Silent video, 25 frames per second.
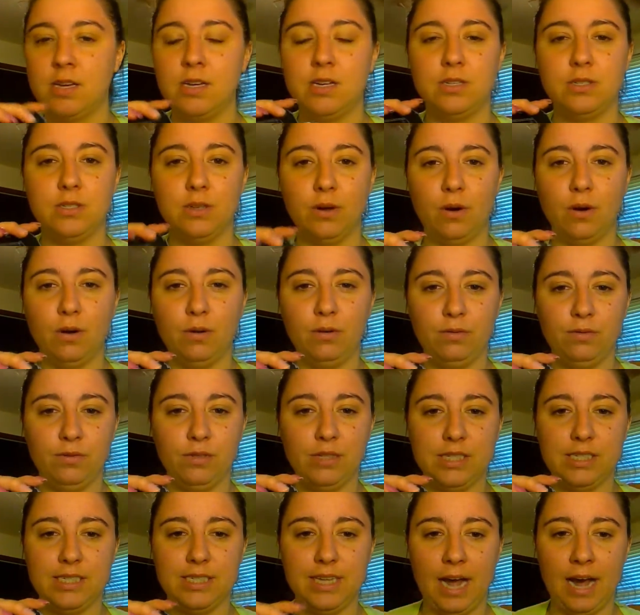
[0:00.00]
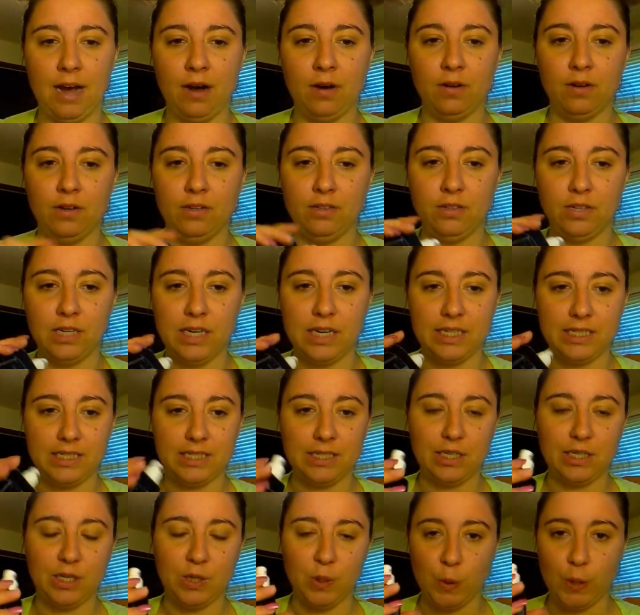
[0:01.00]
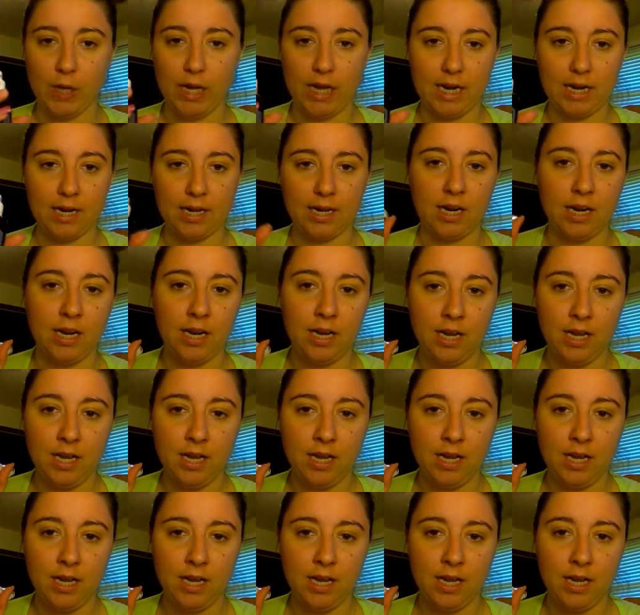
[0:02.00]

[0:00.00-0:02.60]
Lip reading: So hopefully it's out and you guys can go get it.